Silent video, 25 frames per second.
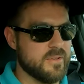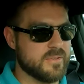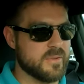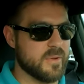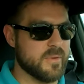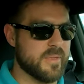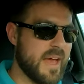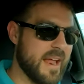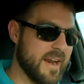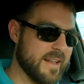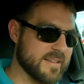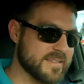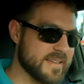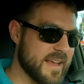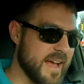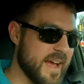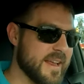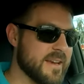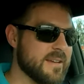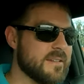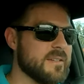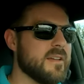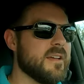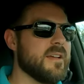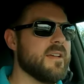So that
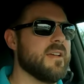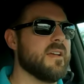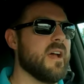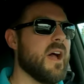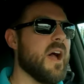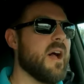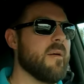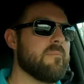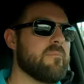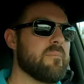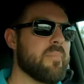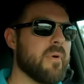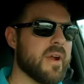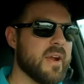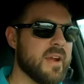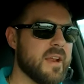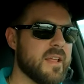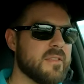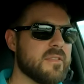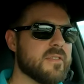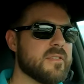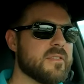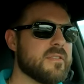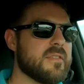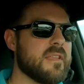aside, I'm bringing it
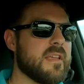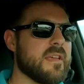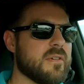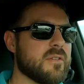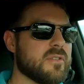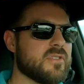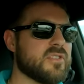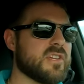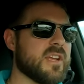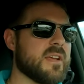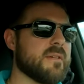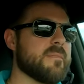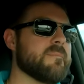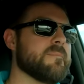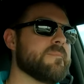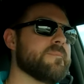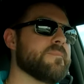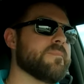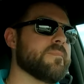into the dealership,